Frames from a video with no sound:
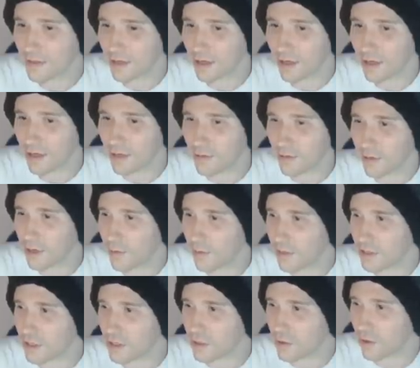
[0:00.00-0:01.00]
Do I know
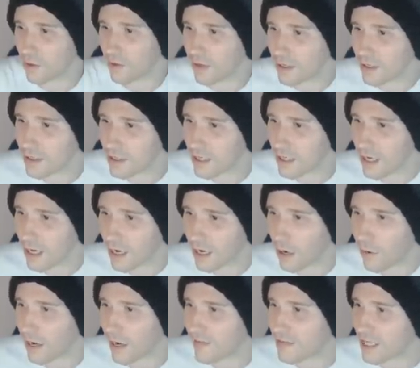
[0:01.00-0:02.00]
where the store is? Yeah.
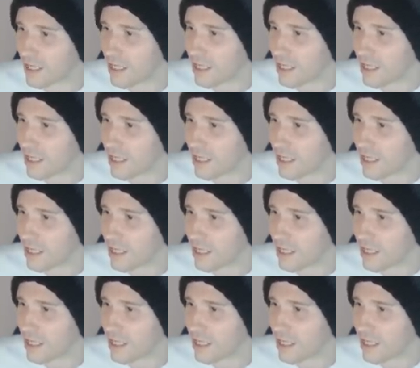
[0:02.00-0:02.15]
Oh, I have to